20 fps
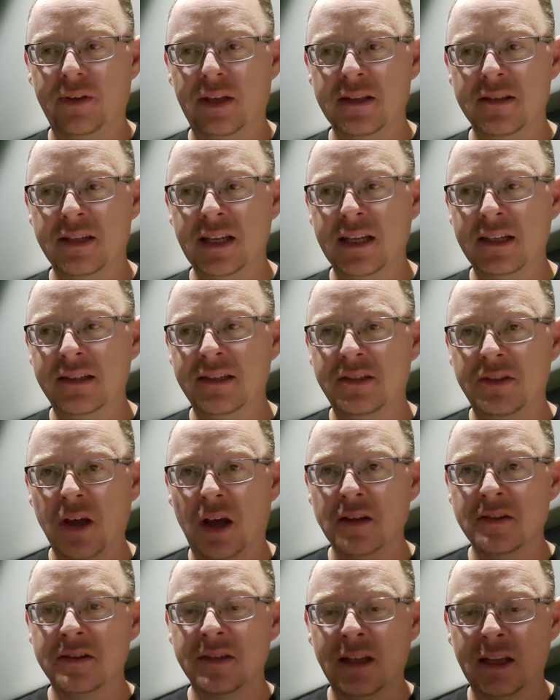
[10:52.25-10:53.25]
is it
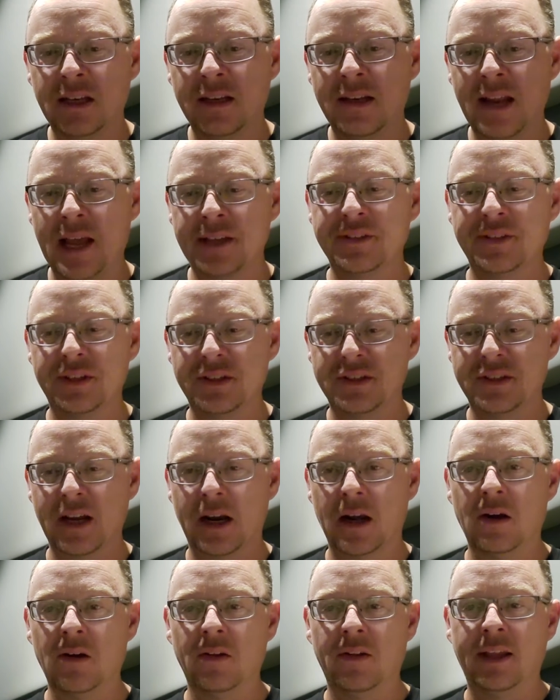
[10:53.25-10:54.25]
doesn't
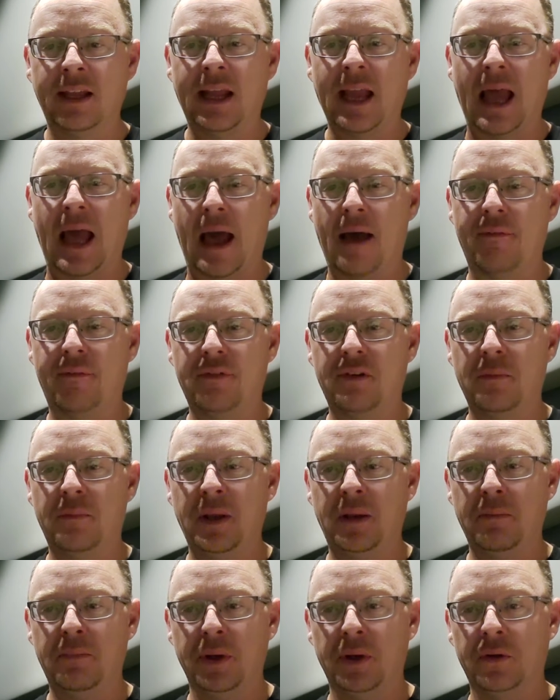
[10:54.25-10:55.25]
necessarily have to
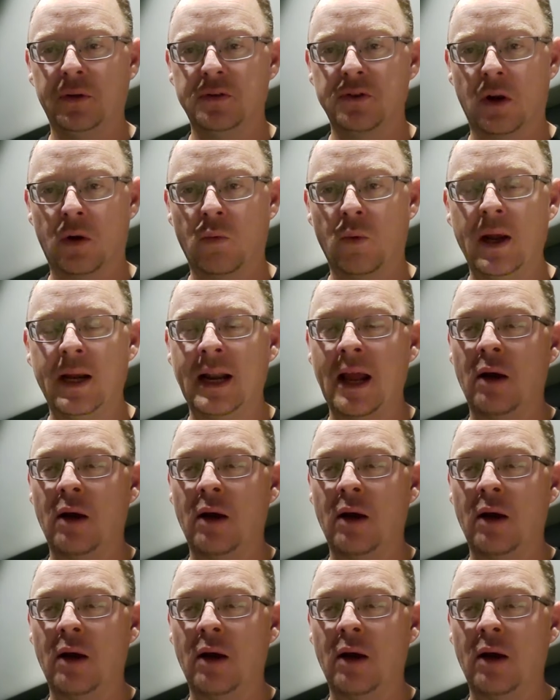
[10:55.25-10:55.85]
be built a certain way.